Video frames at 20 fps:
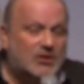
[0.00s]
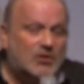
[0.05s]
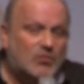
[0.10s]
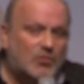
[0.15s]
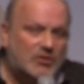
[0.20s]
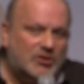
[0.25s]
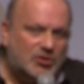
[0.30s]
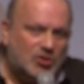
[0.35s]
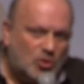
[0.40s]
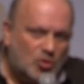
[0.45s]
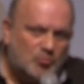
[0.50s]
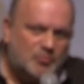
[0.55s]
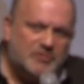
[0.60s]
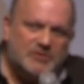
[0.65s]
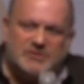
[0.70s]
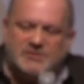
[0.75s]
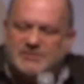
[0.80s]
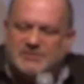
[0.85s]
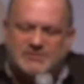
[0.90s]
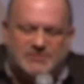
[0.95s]
When it
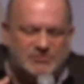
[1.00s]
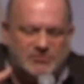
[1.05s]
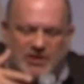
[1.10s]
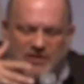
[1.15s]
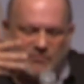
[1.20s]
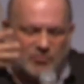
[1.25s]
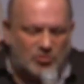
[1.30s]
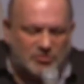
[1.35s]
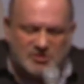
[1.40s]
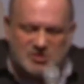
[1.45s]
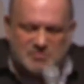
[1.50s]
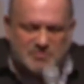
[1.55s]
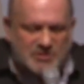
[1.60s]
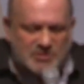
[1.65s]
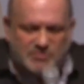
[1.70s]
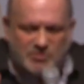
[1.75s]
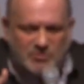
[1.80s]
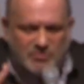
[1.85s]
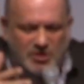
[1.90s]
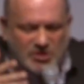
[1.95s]
opens, you have all these
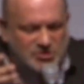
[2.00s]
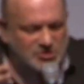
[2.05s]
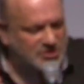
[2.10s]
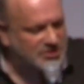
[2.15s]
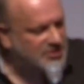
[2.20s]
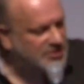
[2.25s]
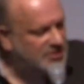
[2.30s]
people marching